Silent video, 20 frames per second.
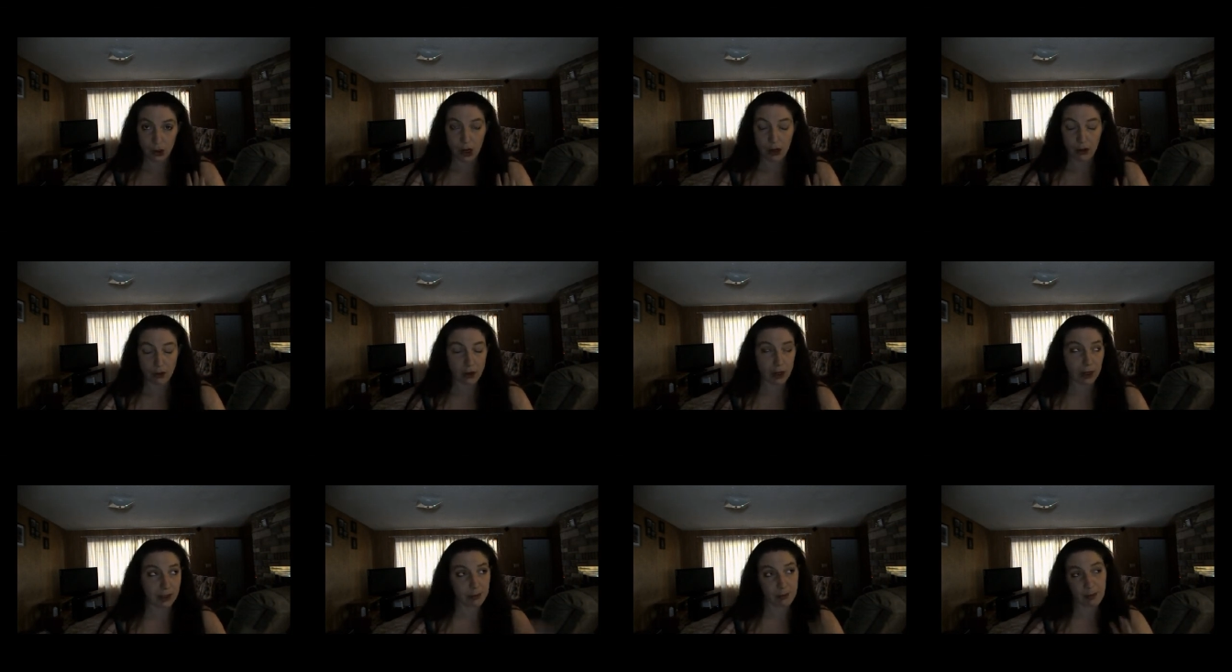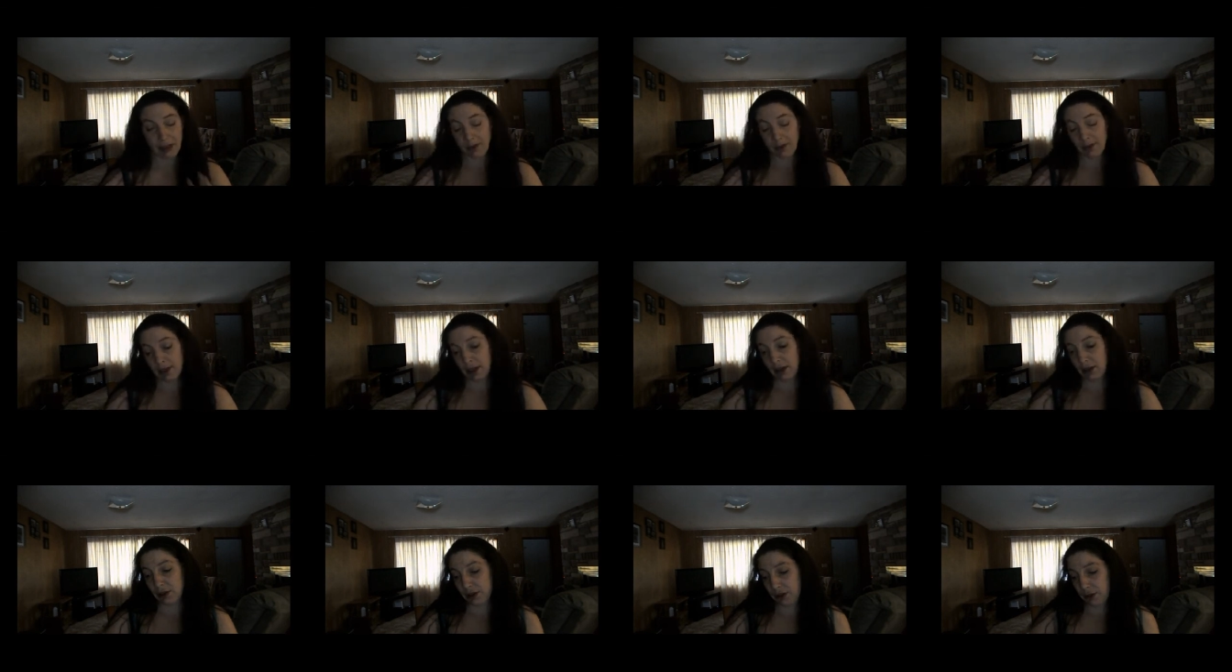I don't like to make the
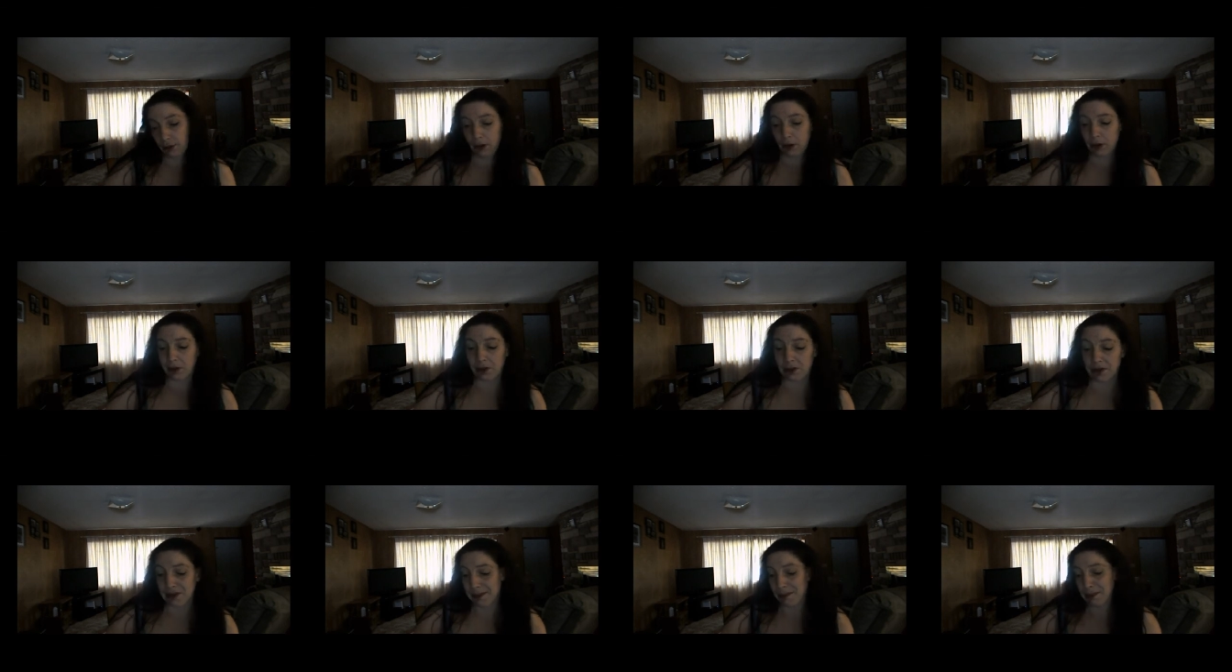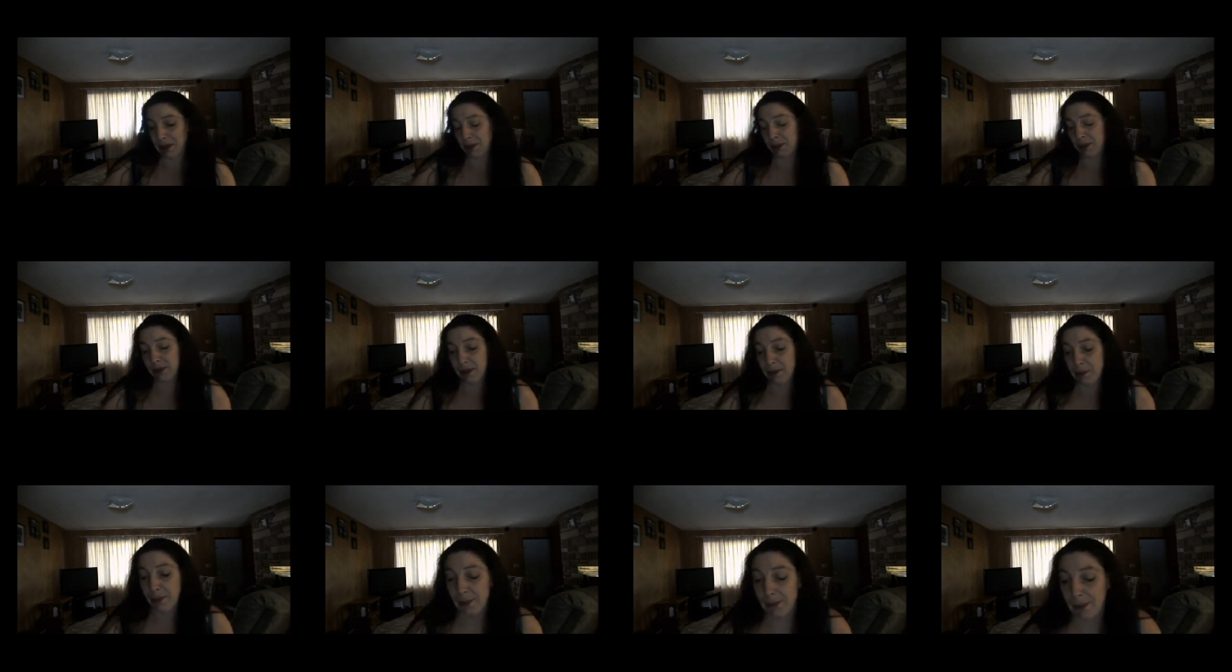videos too long, because then people
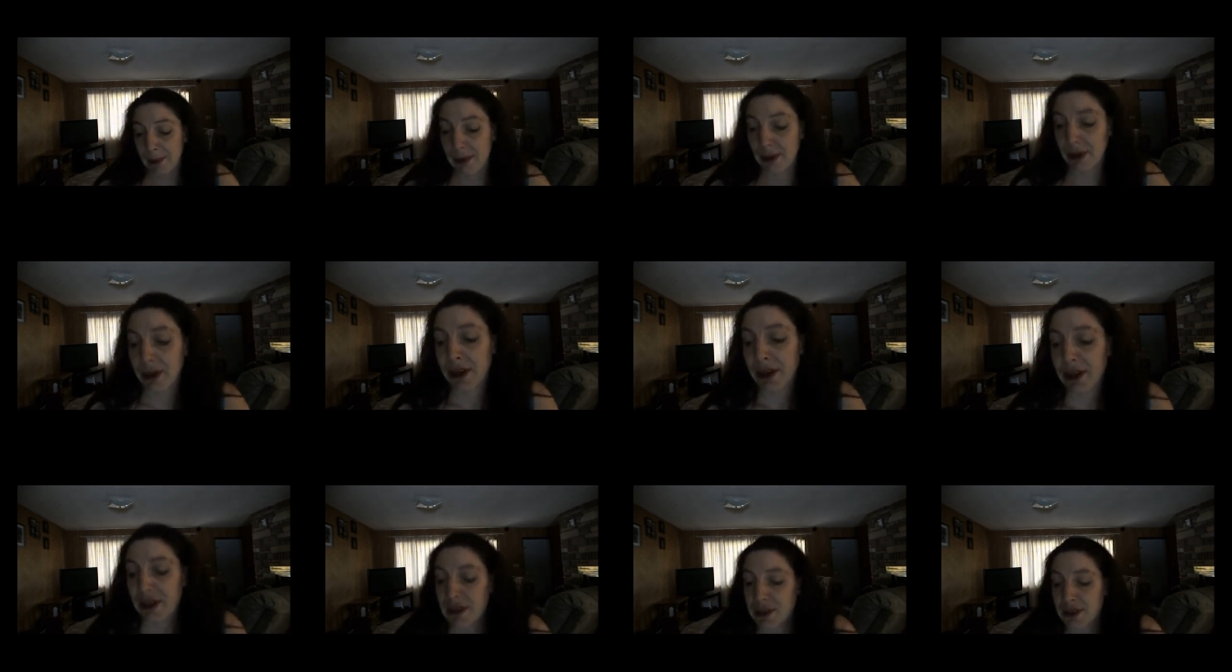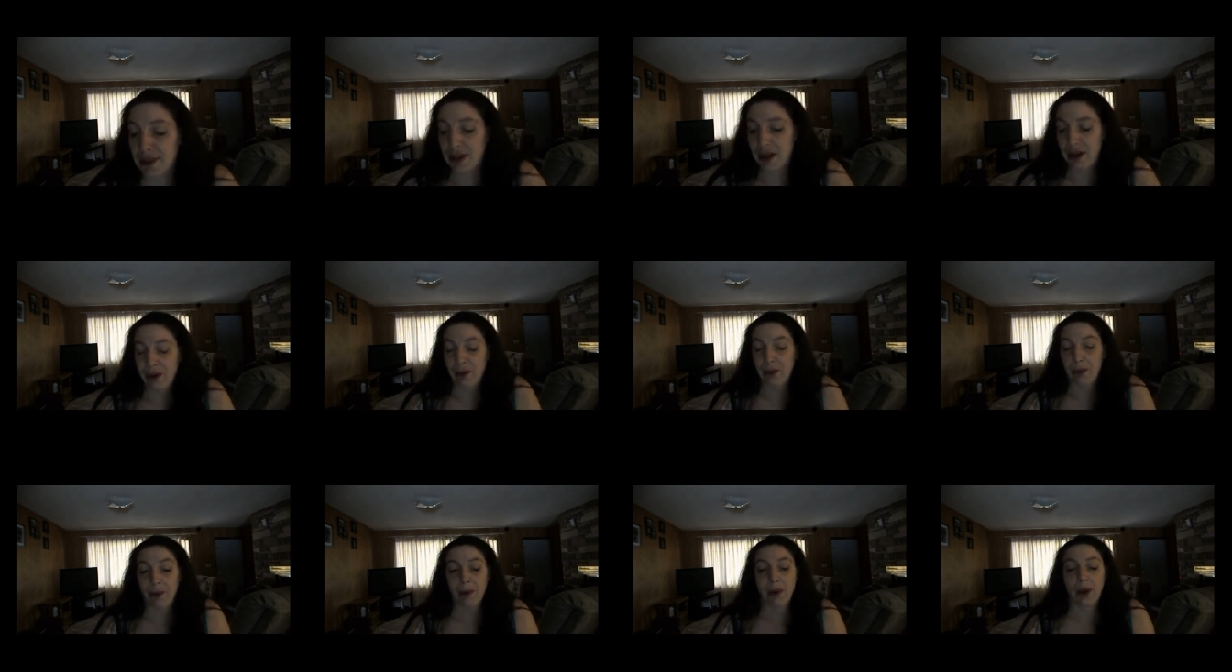get bored.
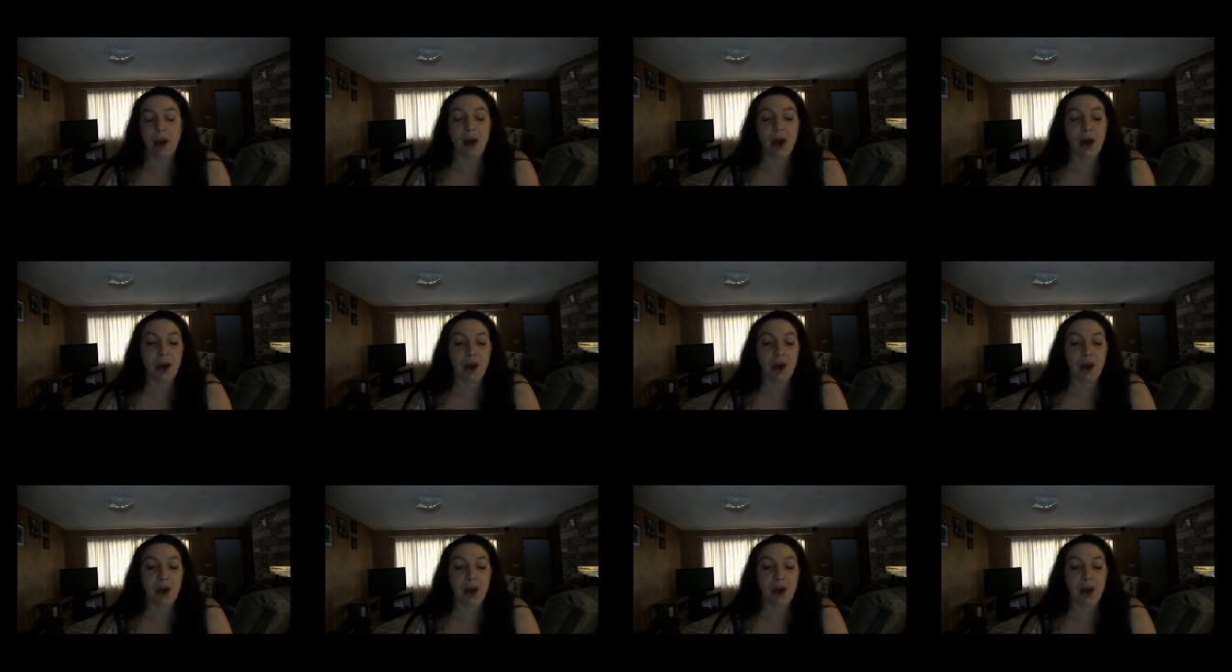So,